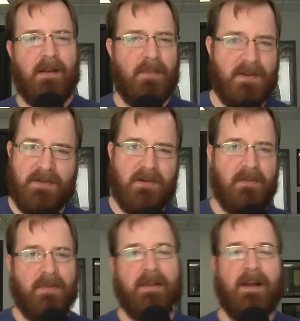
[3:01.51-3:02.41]
I'm not sure,
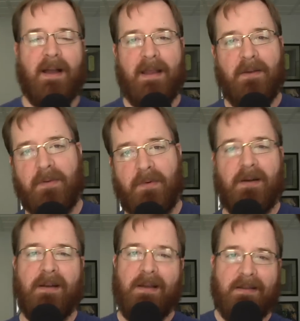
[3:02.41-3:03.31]
but uh, I know there
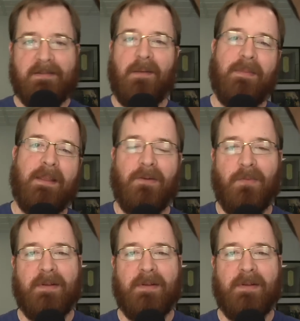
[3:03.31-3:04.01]
were some in the old